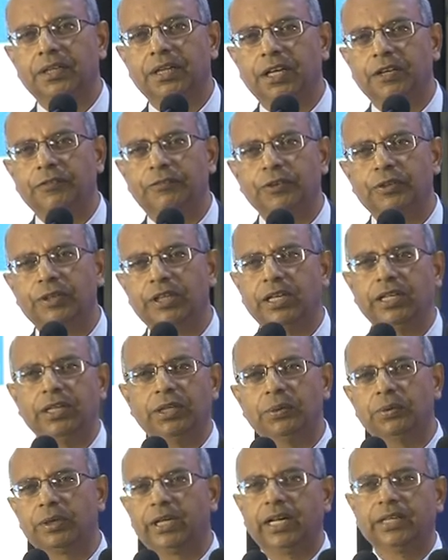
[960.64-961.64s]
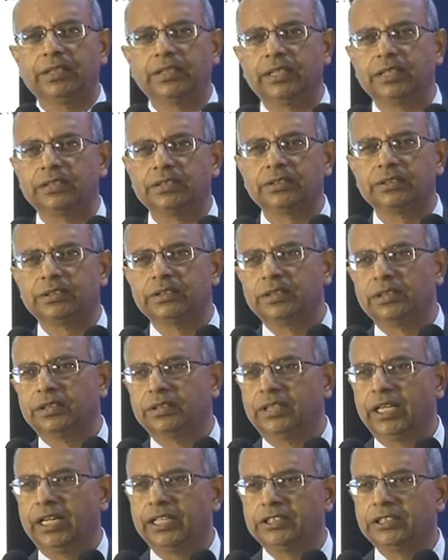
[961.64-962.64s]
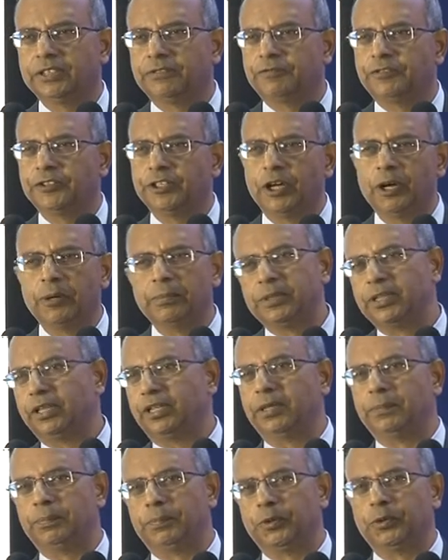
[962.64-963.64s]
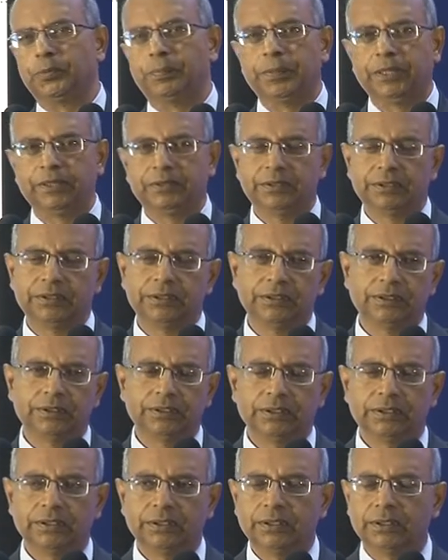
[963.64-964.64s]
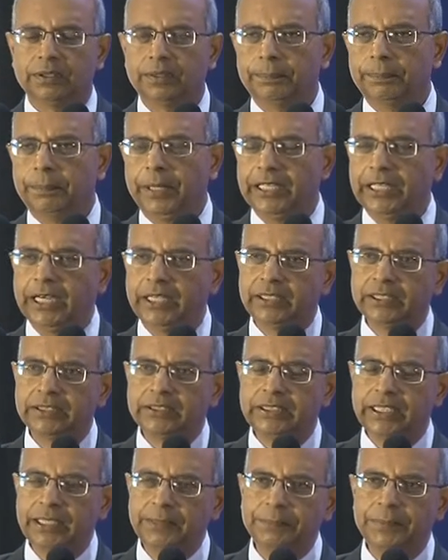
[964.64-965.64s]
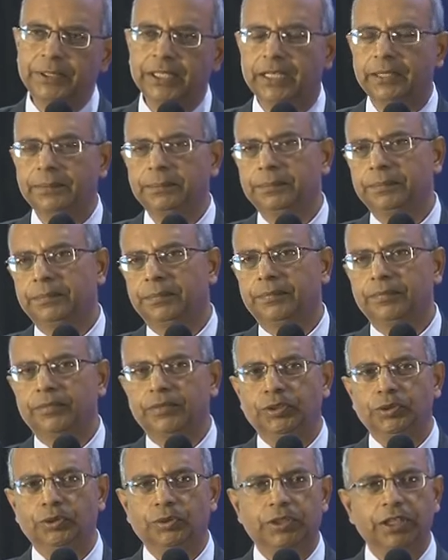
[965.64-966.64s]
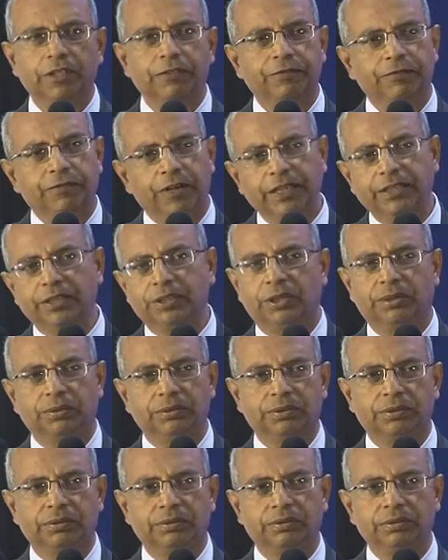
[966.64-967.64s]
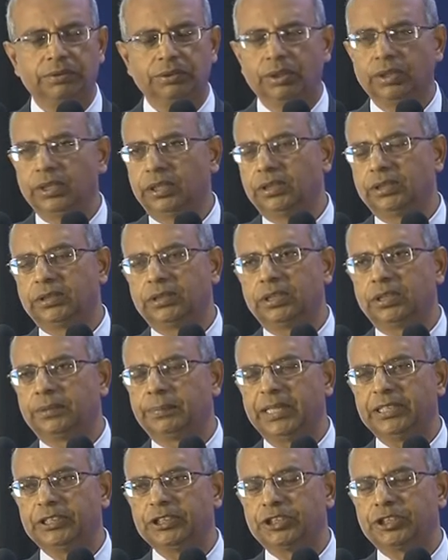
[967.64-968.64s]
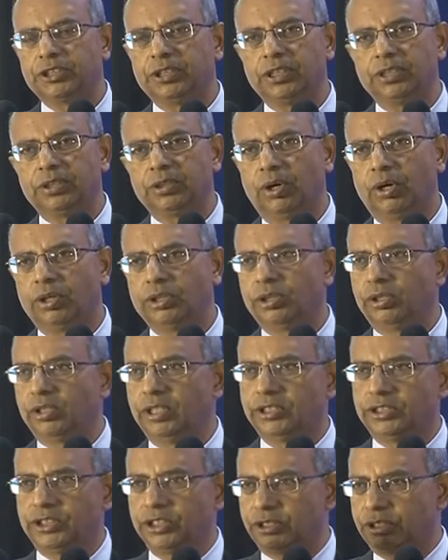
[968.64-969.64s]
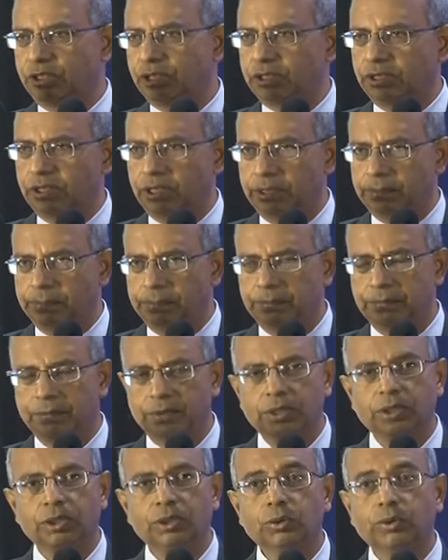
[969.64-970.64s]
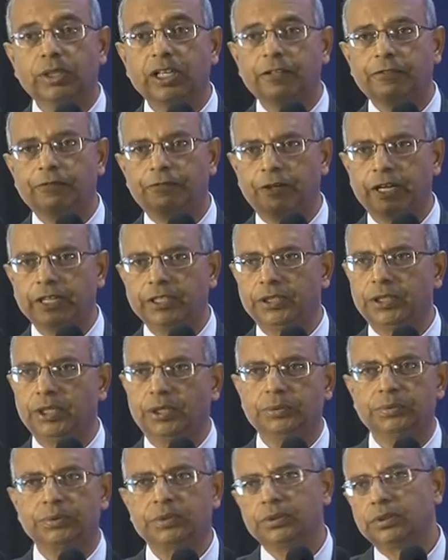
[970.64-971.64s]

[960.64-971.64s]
if you really look at this, there is a phenomenal improvement. But at the same time, you can find out, you're a district magistrate or you're a district team, you can find out